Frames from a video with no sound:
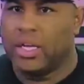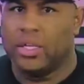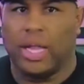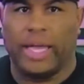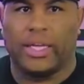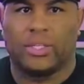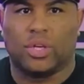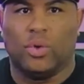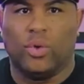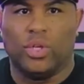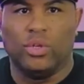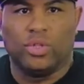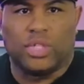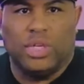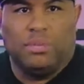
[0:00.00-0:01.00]
Like, so when
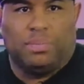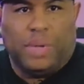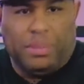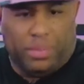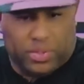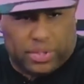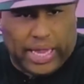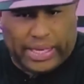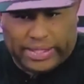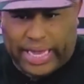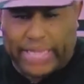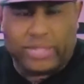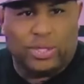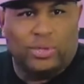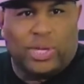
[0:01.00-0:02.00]
you see people's like
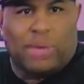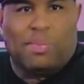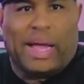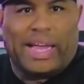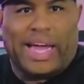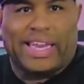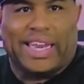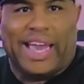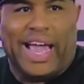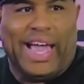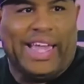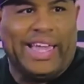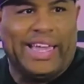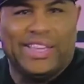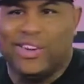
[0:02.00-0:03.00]
tattoos, everybody got a
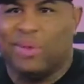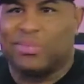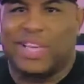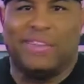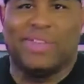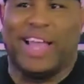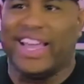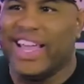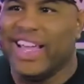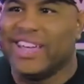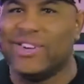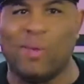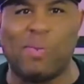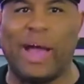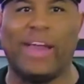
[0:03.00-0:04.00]
lion. You know what I'm saying? I'm like,
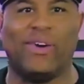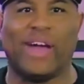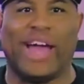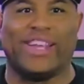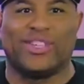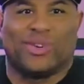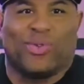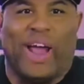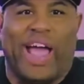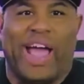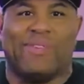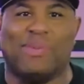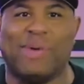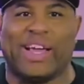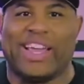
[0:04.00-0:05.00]
nobody don't got a
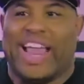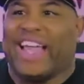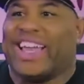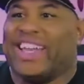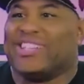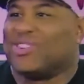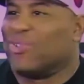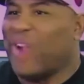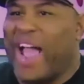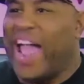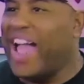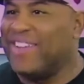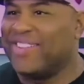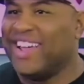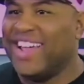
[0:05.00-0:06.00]
giraffe. I'm like, can I get a
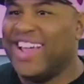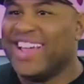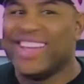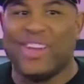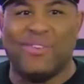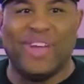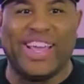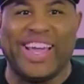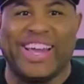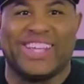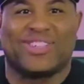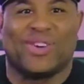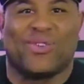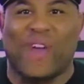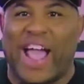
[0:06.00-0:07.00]
giraffe? Can we get
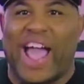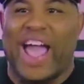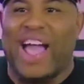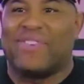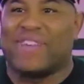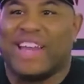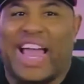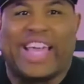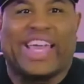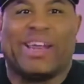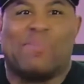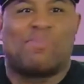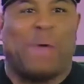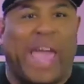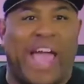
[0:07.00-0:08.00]
a giraffe? Can I get
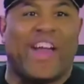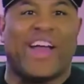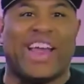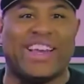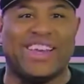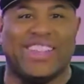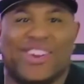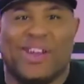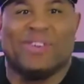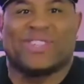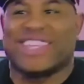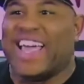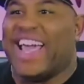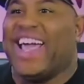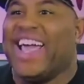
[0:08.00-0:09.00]
a parrot? You know what
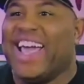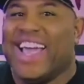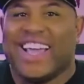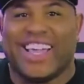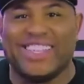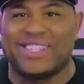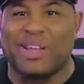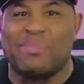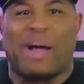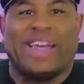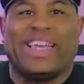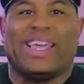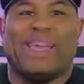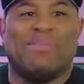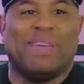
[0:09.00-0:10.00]
I'm saying? Can
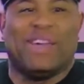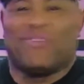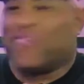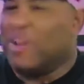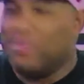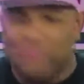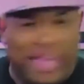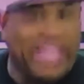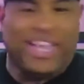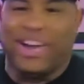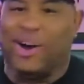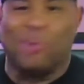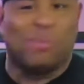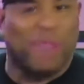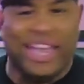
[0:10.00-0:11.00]
somebody give me a
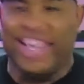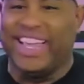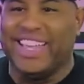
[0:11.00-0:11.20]
flamingo, please?